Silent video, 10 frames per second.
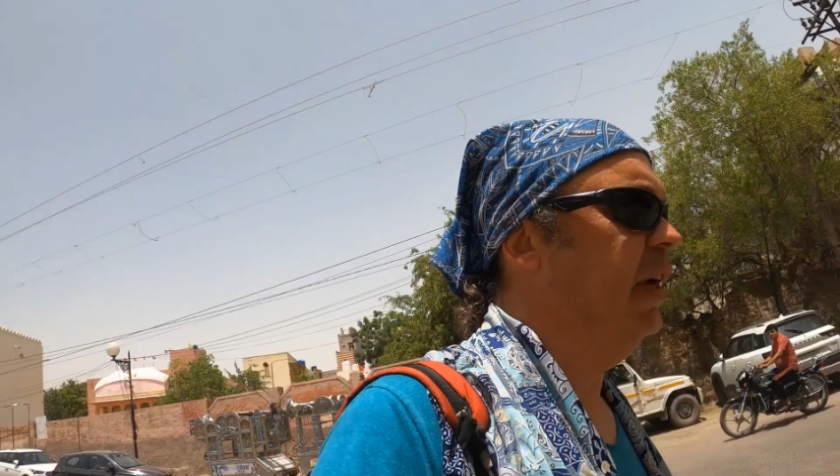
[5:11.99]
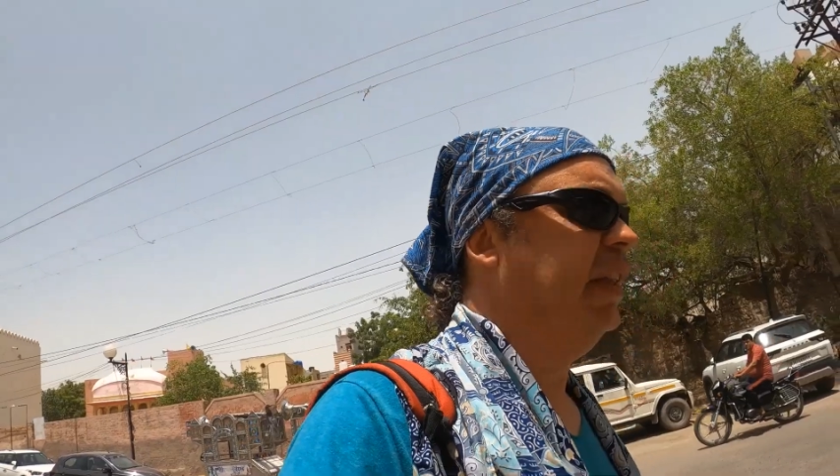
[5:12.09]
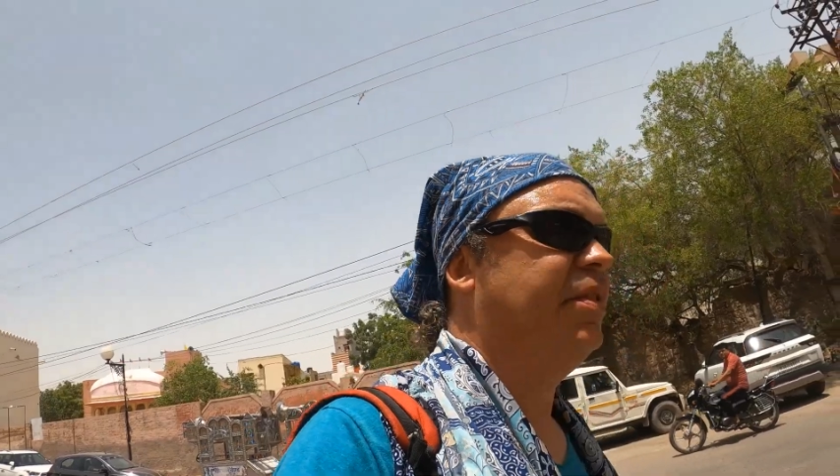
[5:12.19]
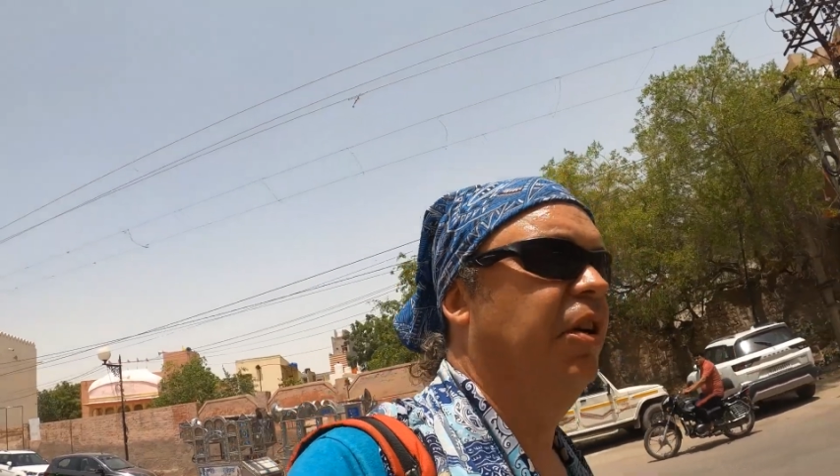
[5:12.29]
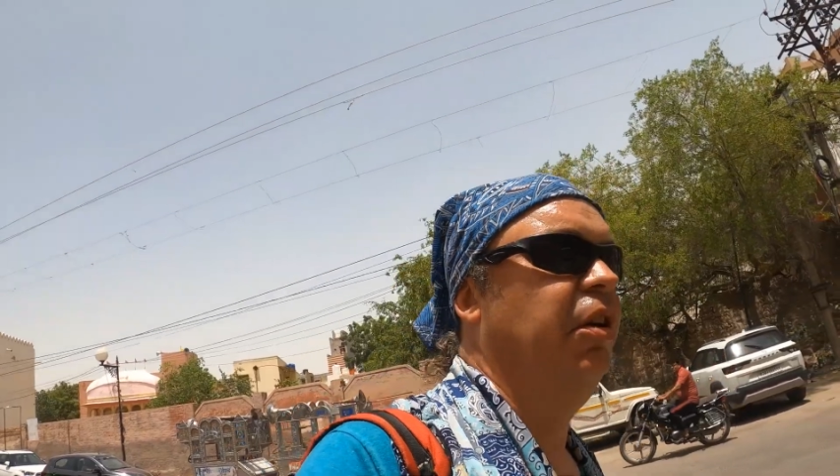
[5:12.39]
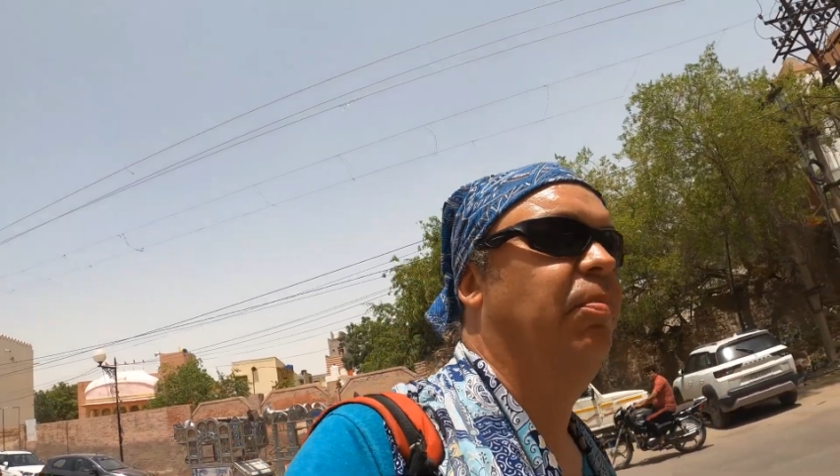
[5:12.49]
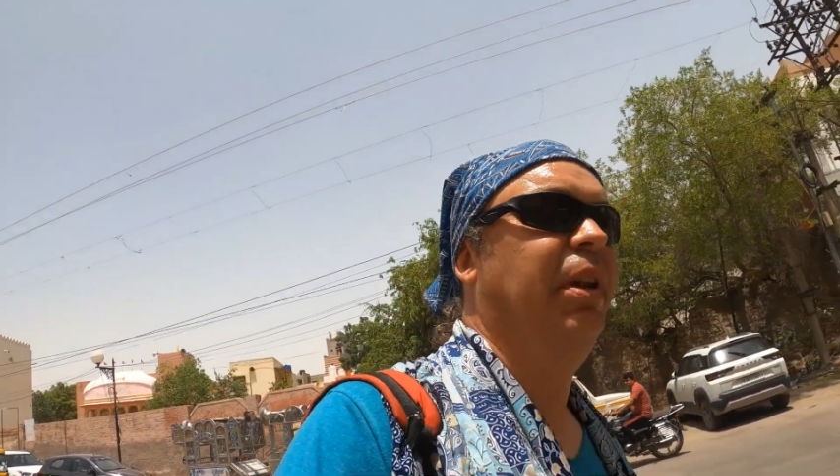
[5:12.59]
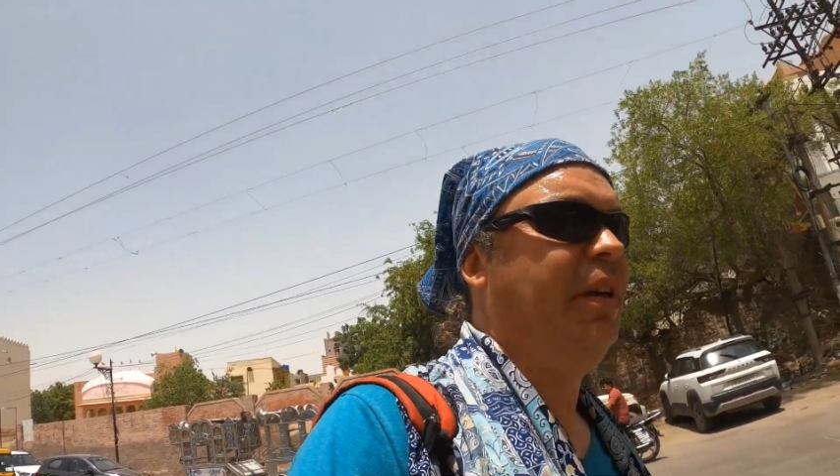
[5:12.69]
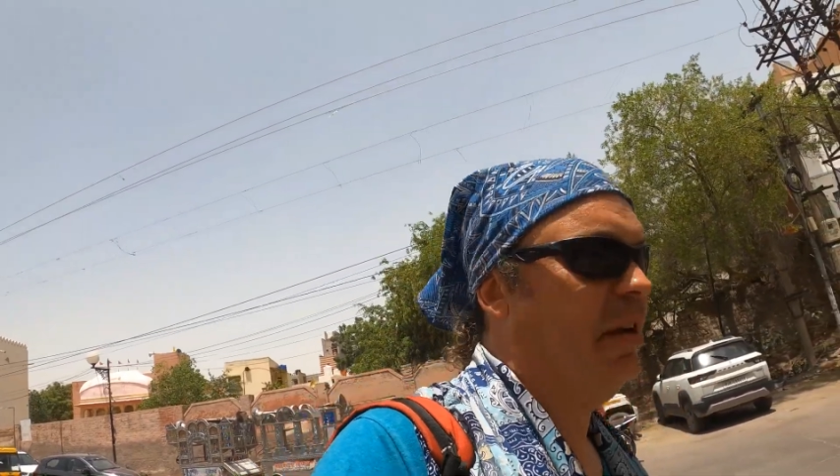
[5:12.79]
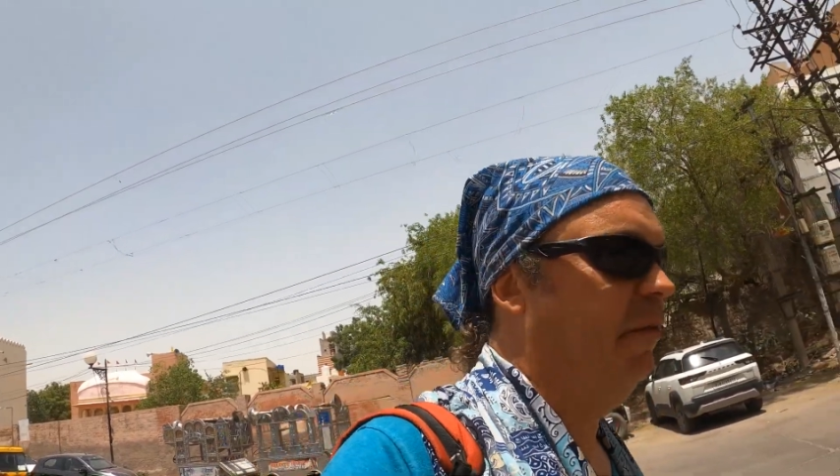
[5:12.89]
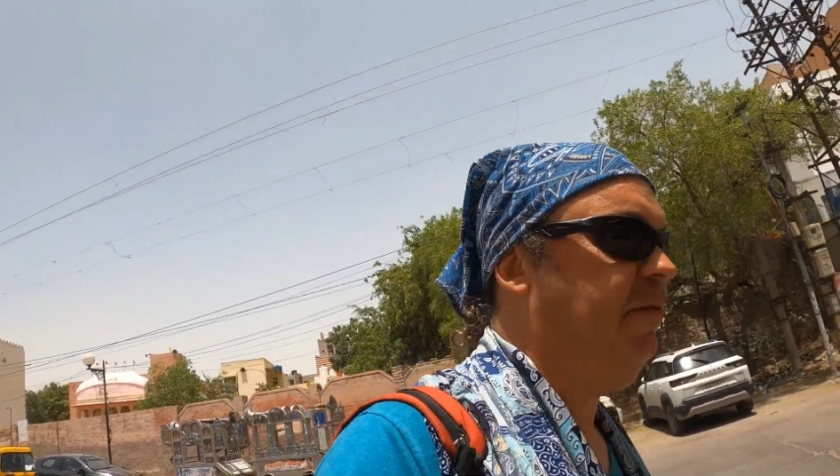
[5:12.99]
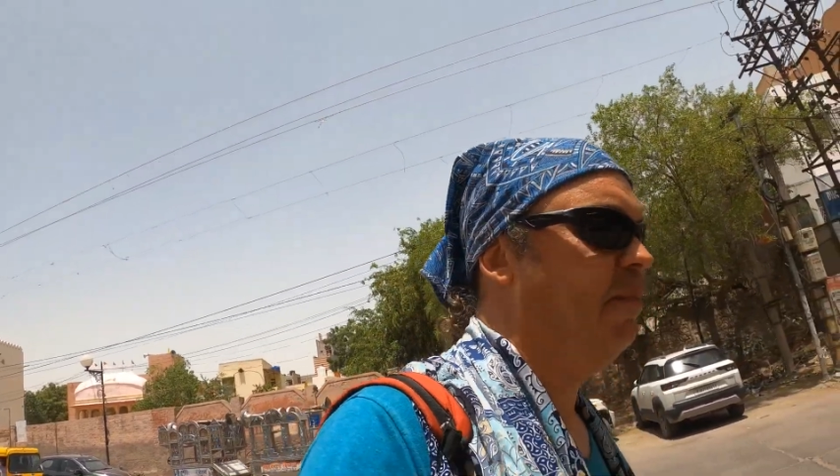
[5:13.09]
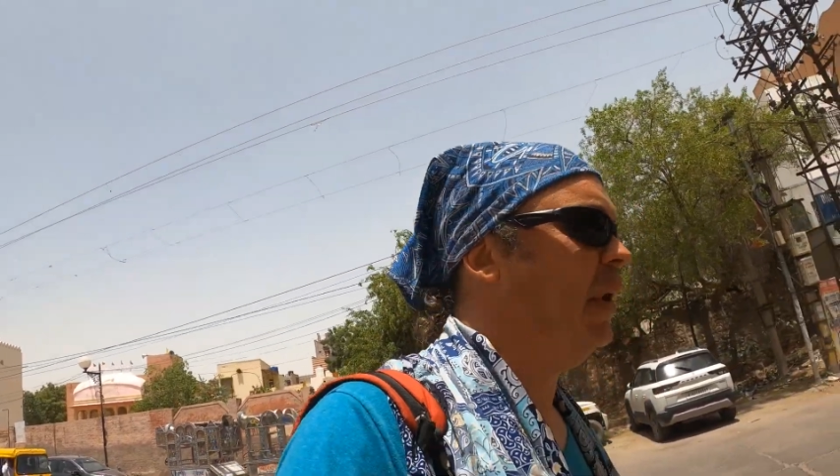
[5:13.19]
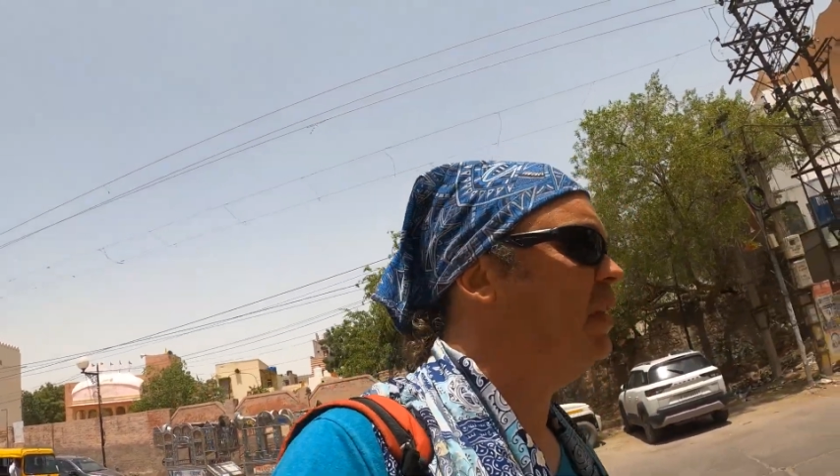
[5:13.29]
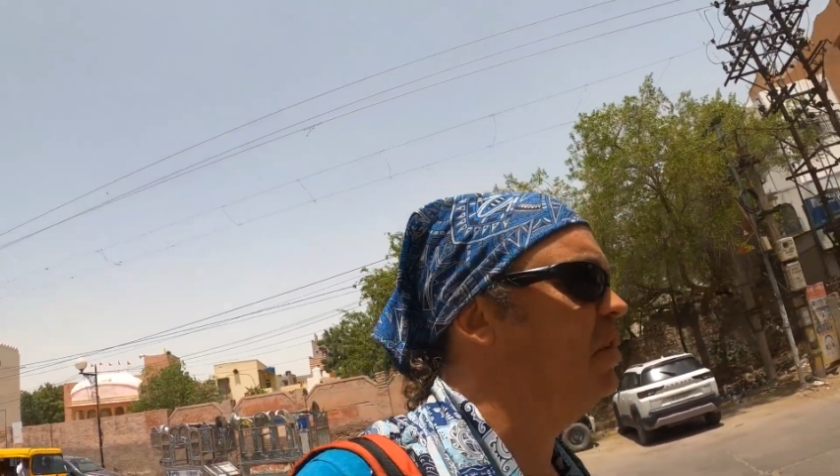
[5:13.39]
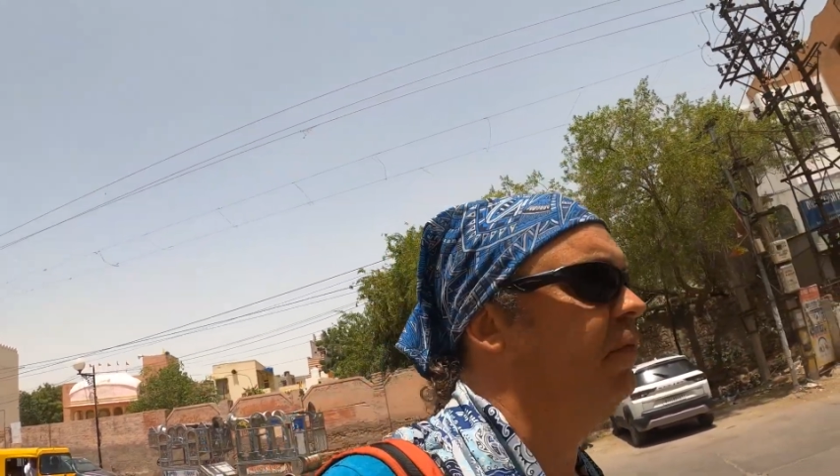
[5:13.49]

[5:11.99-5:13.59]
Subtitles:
and it's the only place I've managed to